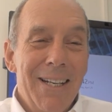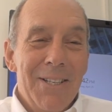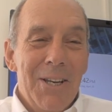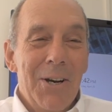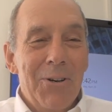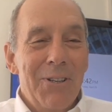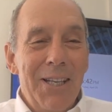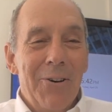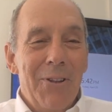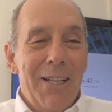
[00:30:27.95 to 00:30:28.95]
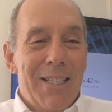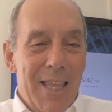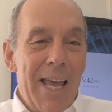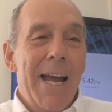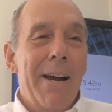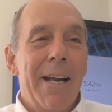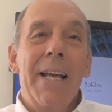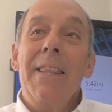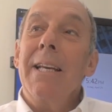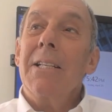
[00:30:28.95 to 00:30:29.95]
So, it's there. And
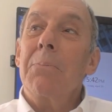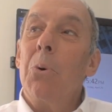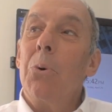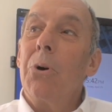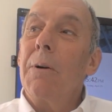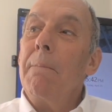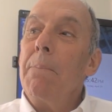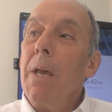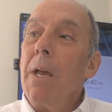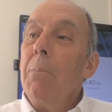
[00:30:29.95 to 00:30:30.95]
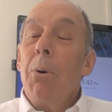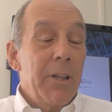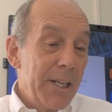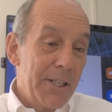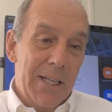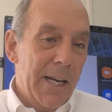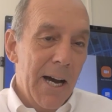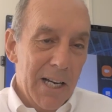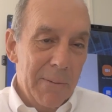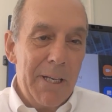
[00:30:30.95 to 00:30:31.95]
I think it's more, partly it's the
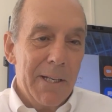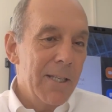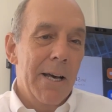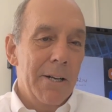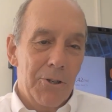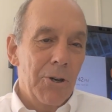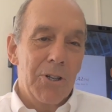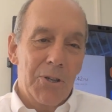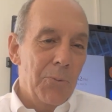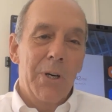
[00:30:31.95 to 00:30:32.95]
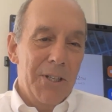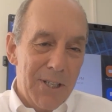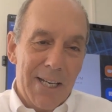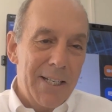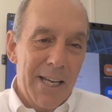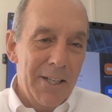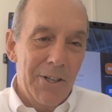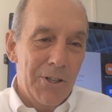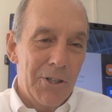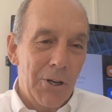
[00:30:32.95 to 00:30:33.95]
economy. It's not as good as it was, say, 10
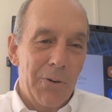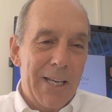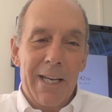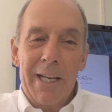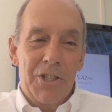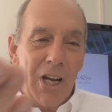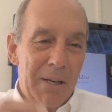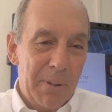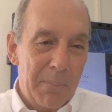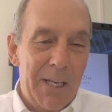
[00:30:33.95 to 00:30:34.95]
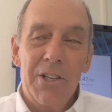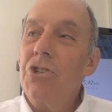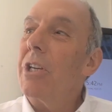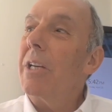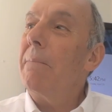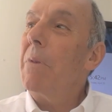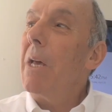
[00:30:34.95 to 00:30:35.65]
years ago, getting a job at P&G.